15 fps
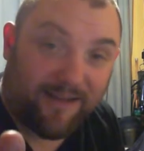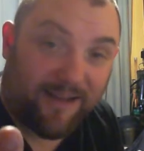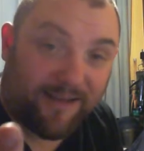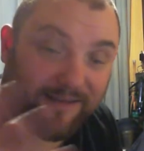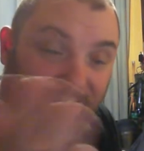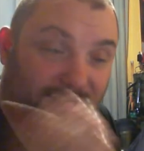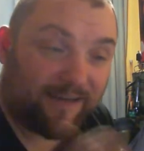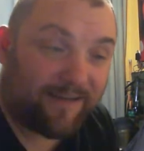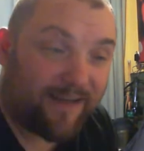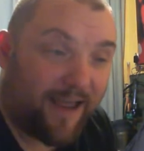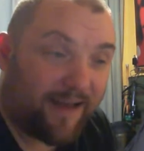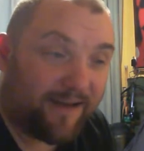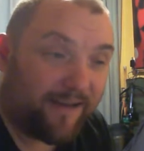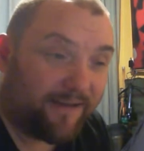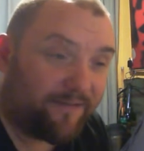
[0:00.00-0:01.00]
That's
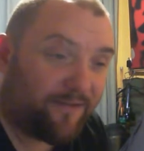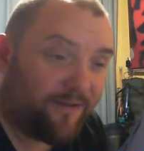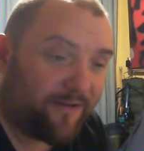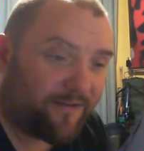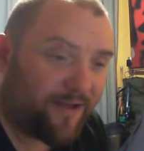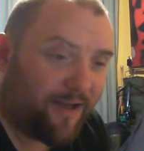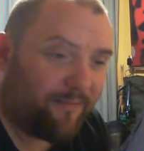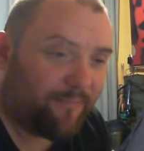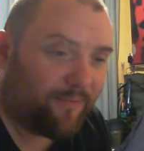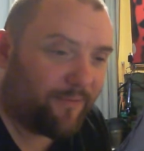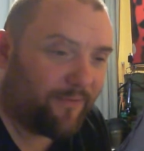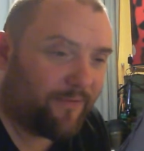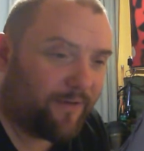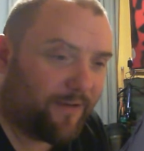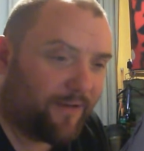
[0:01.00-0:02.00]
exactly. Good
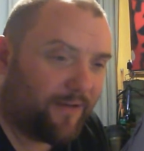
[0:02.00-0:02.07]
example.